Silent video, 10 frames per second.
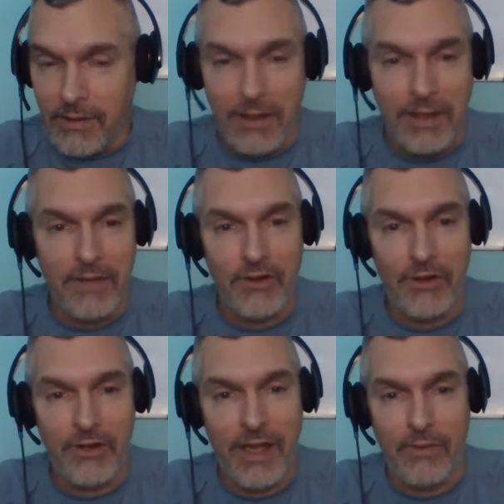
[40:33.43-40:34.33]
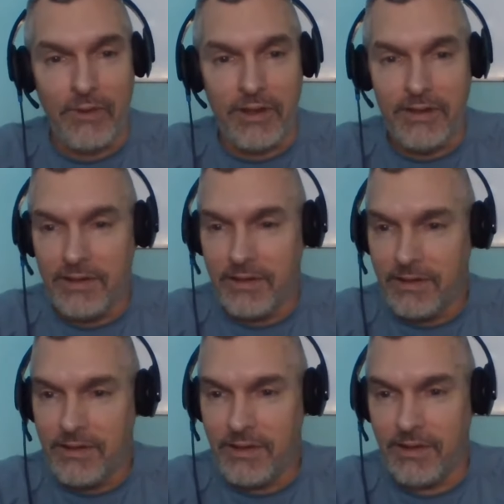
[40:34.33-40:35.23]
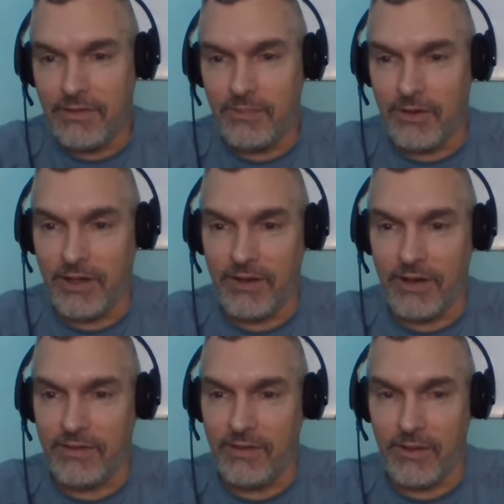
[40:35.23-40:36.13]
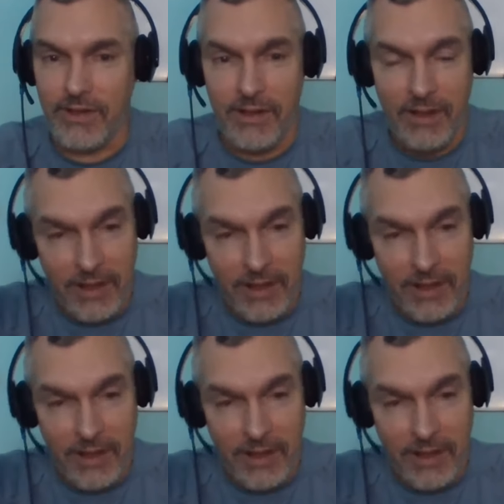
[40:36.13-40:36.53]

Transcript: I never heard that one. That's a pretty crazy one.